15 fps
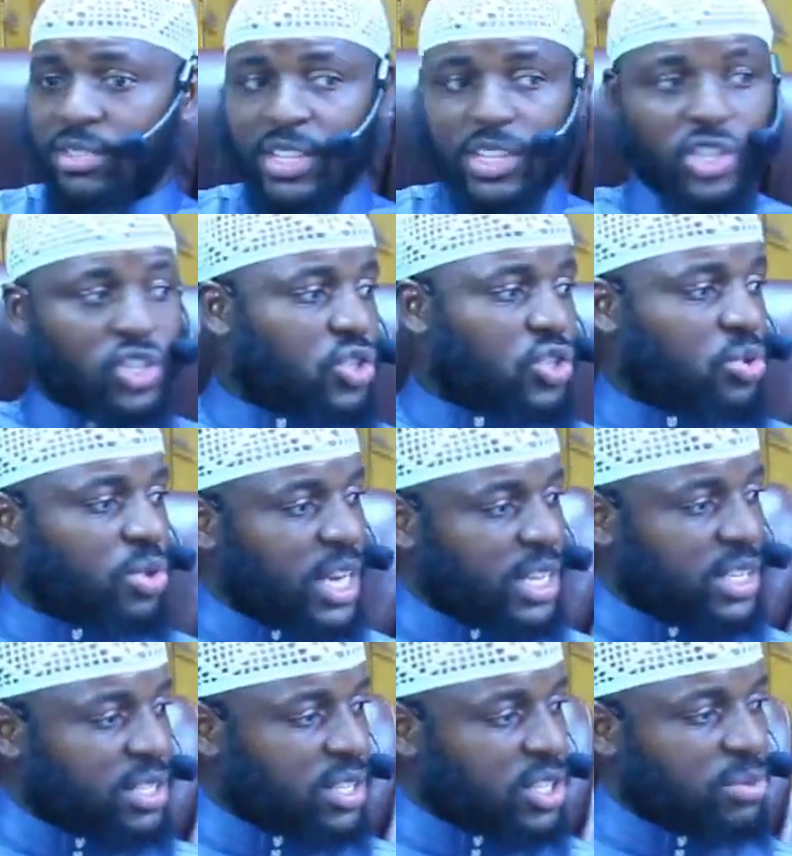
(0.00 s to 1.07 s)
they just do
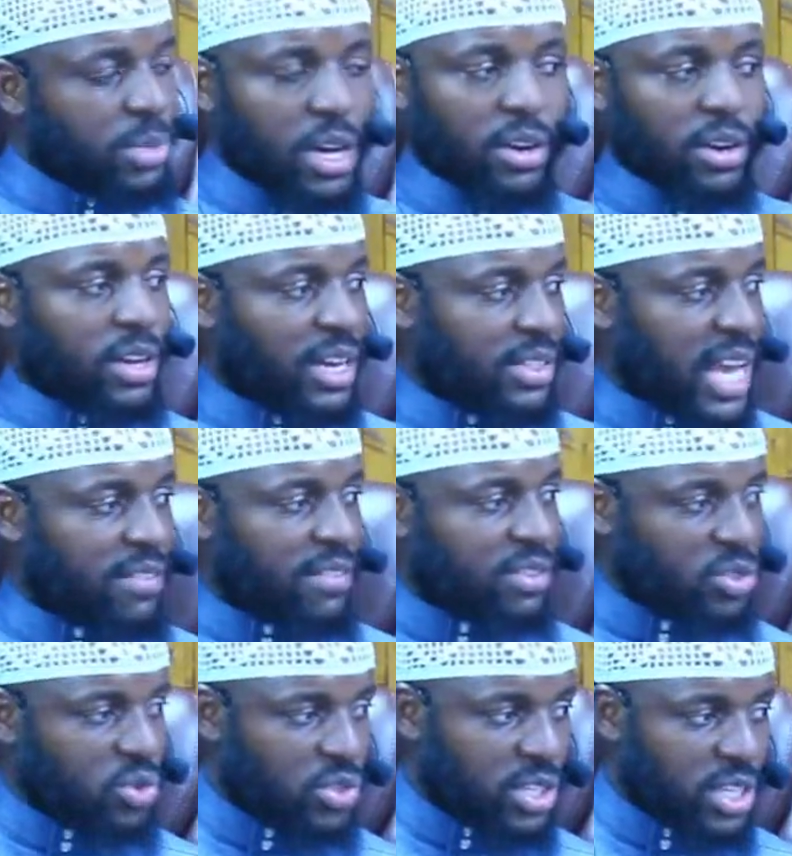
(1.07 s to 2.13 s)
al-istijmar, and they haven't
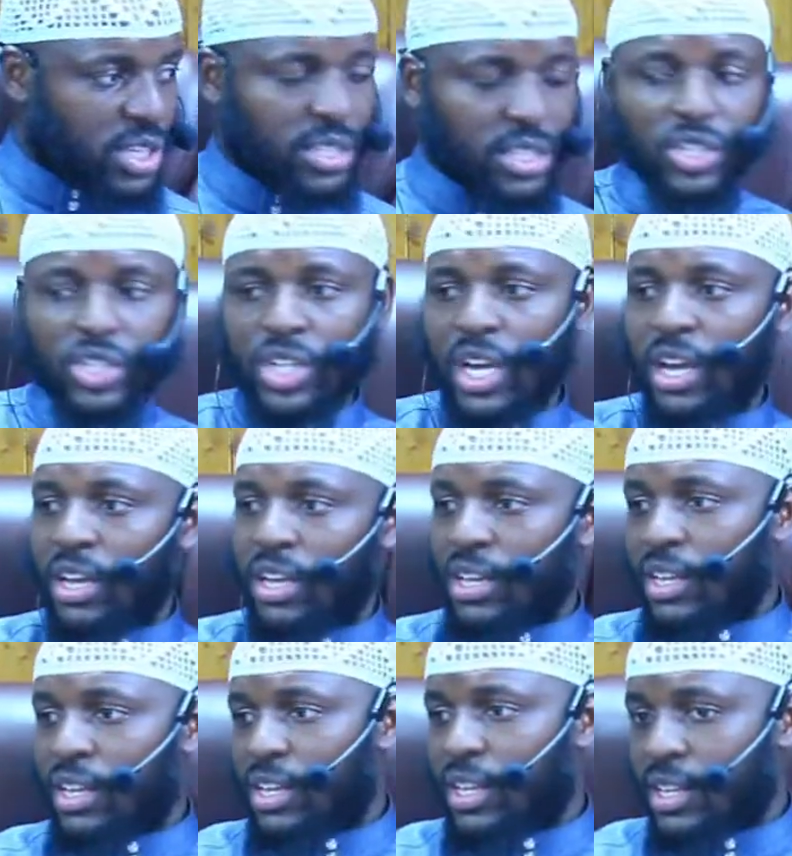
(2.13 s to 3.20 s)
used al-istinja.
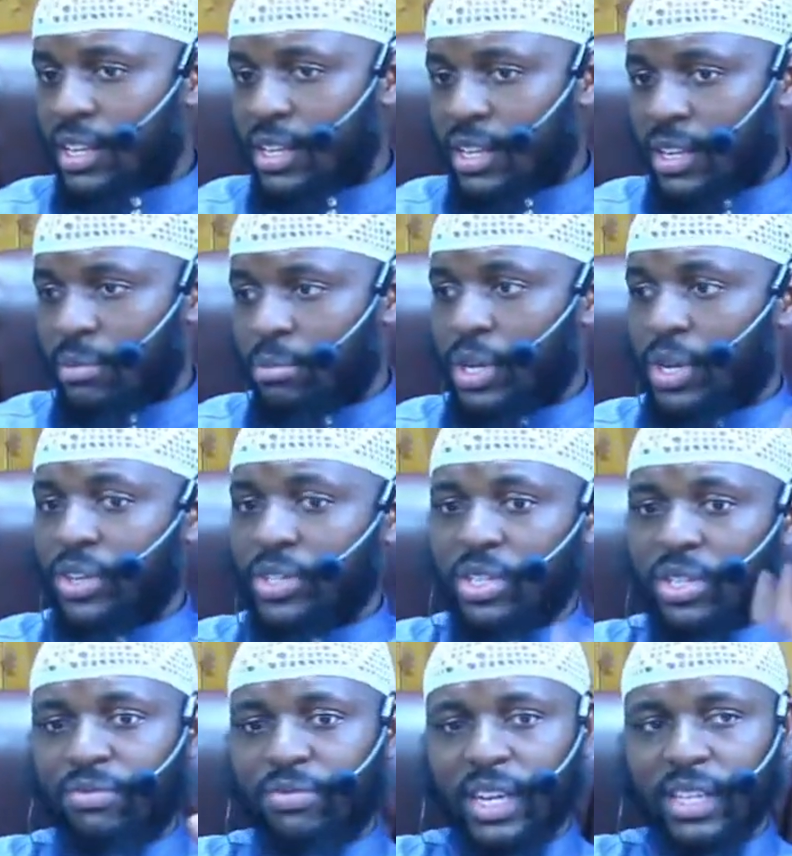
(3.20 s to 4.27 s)
Because of
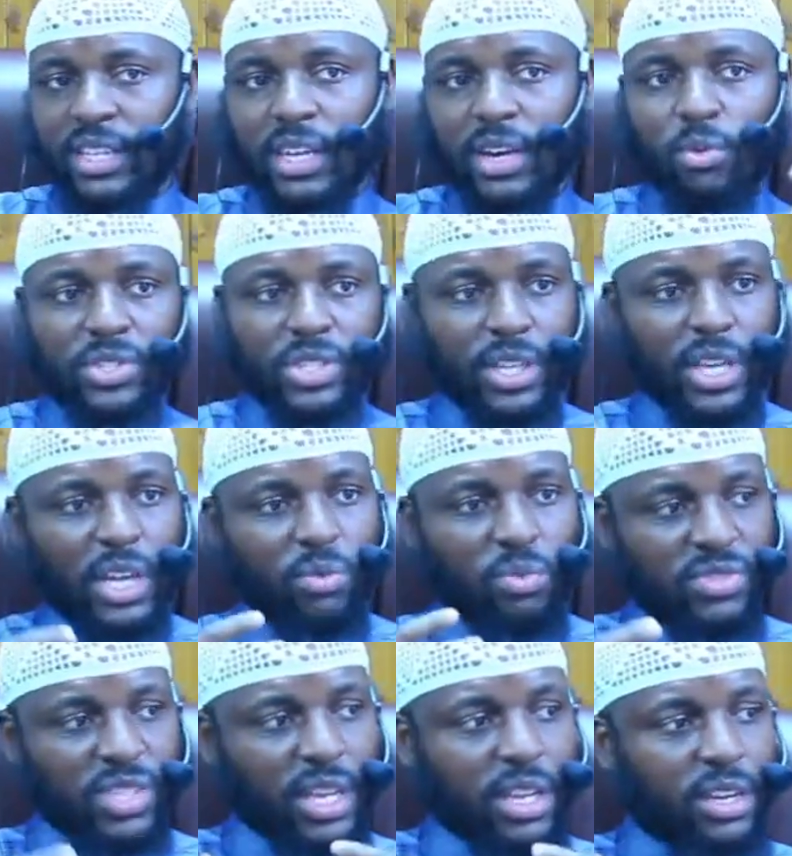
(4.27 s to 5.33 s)
the fact that, once again, we've
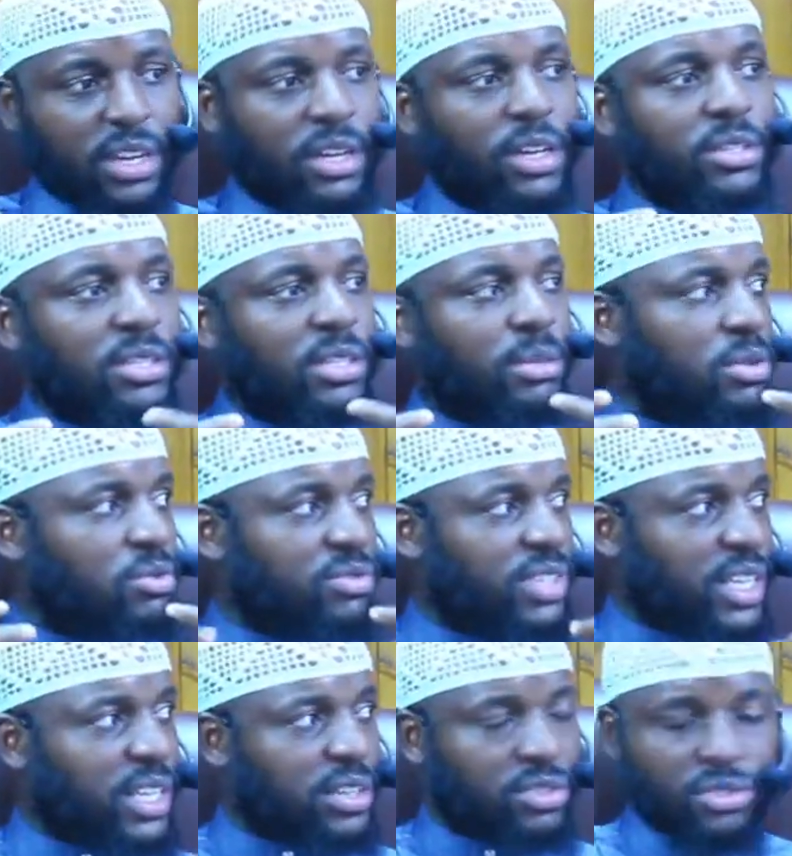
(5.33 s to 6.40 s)
taken a custom and we've
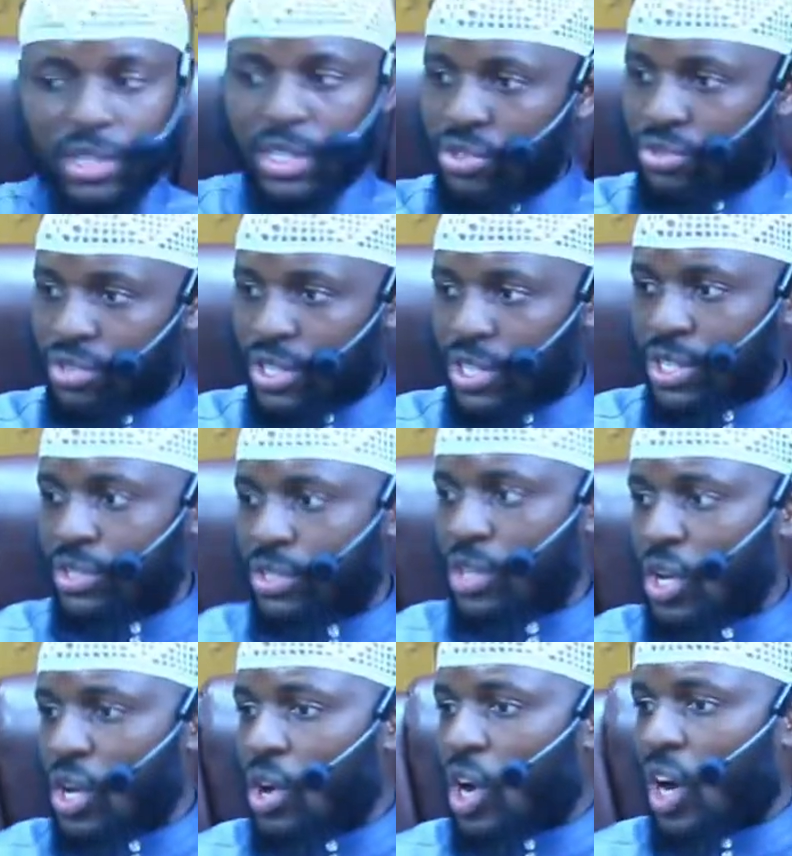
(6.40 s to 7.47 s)
taken the traditions
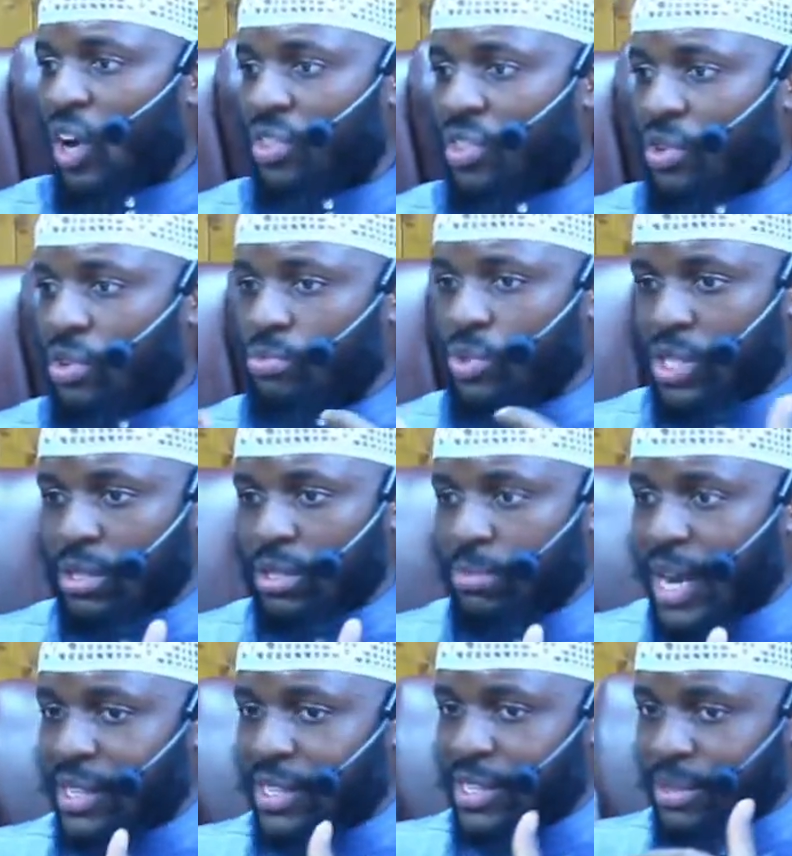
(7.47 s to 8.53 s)
of the non-Muslims.
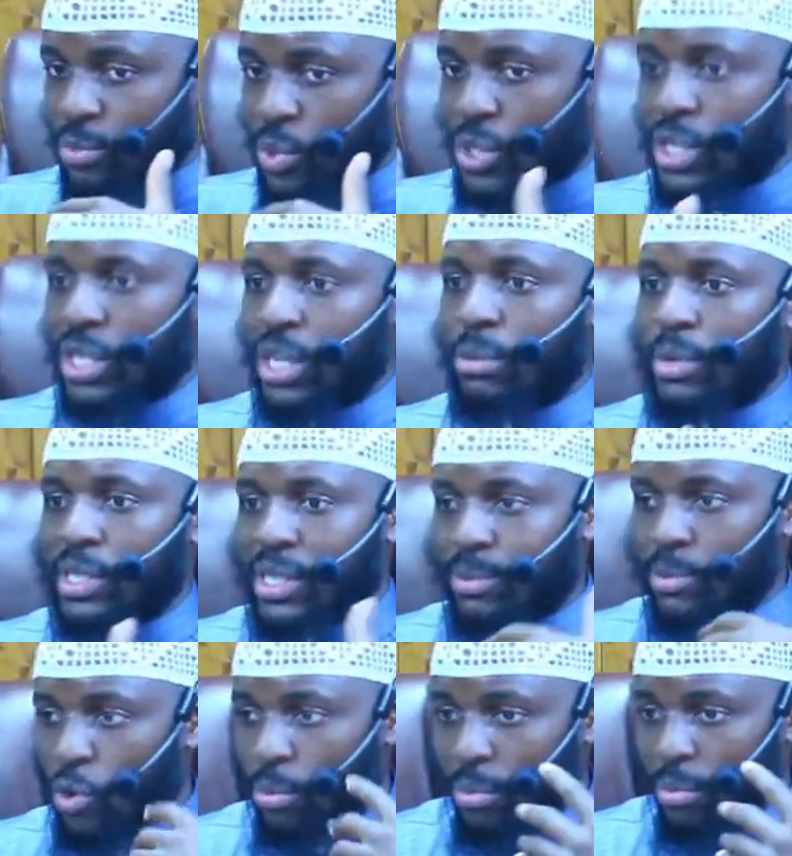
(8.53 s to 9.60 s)
But as a Muslim, as a
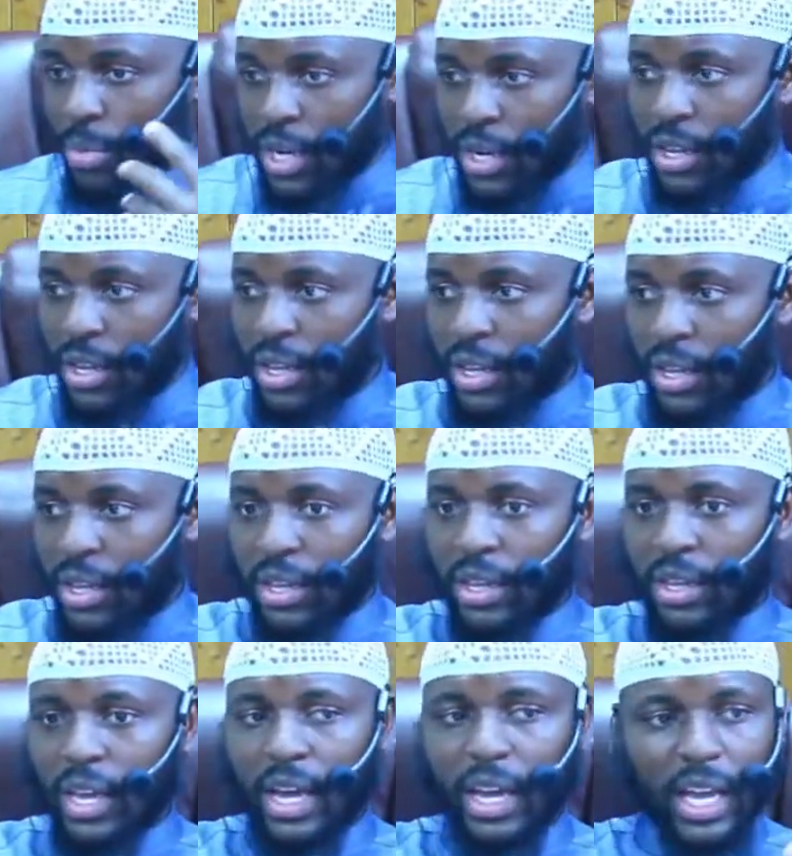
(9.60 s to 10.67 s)
mu'min,
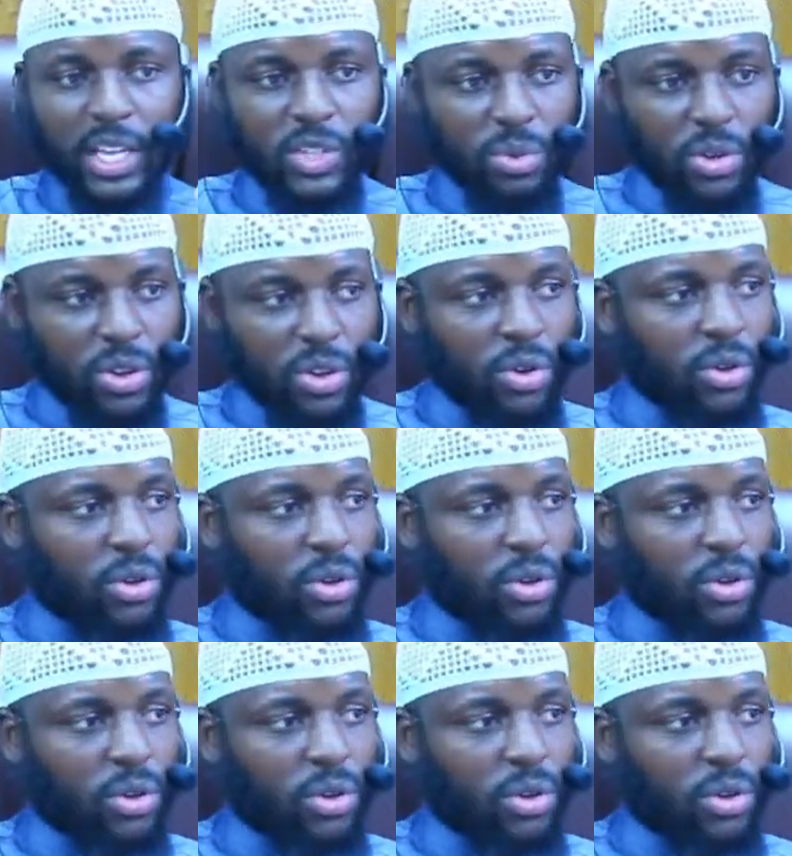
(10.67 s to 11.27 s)
as we know,